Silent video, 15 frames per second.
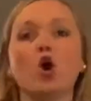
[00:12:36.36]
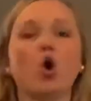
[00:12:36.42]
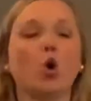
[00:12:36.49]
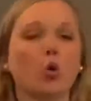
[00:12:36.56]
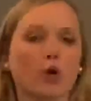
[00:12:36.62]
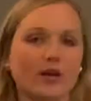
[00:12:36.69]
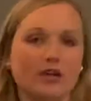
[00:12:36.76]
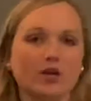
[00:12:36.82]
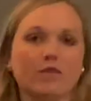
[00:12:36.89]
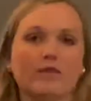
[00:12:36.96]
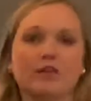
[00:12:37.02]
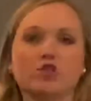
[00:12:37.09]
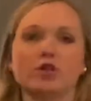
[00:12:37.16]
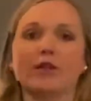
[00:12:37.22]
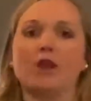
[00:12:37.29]
or
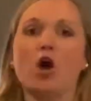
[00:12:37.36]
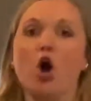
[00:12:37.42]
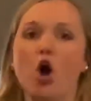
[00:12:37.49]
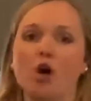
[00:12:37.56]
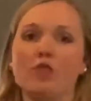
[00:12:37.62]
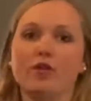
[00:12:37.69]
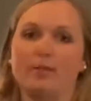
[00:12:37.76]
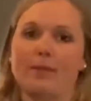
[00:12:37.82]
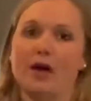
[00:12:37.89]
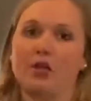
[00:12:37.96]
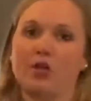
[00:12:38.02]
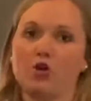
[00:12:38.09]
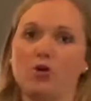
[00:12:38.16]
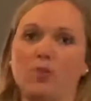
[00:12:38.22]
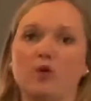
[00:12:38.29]
individually on their math
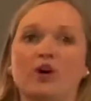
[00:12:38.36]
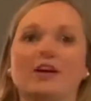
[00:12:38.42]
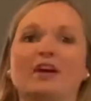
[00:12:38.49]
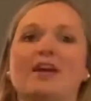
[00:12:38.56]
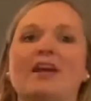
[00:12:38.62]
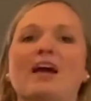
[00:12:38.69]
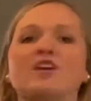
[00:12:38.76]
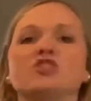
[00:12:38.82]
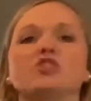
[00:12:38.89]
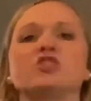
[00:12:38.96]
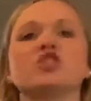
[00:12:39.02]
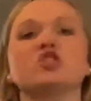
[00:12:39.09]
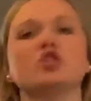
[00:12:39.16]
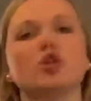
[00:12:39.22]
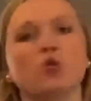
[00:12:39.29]
homework and actually
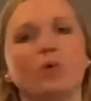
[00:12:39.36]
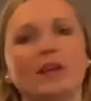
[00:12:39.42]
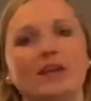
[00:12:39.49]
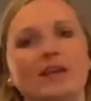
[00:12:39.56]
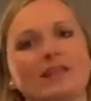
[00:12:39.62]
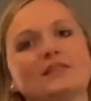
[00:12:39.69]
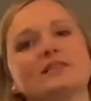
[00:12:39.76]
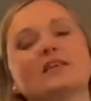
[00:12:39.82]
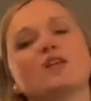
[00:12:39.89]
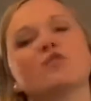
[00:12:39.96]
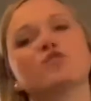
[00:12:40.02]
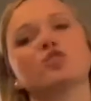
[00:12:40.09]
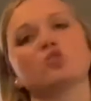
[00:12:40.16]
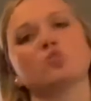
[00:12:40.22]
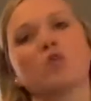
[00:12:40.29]
do it instead of
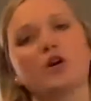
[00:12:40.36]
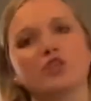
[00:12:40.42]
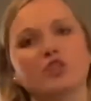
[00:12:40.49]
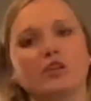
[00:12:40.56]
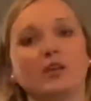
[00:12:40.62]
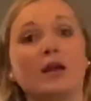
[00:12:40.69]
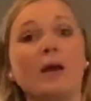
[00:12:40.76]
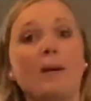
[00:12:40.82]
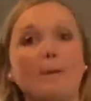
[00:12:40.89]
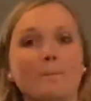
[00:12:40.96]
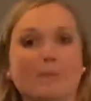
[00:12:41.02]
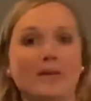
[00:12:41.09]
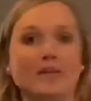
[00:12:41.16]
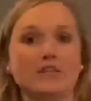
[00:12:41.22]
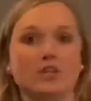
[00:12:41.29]
just watching
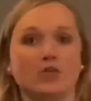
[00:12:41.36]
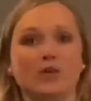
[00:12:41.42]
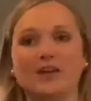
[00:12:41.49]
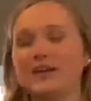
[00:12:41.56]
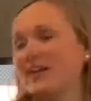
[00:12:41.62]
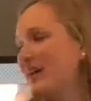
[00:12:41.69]
me do it.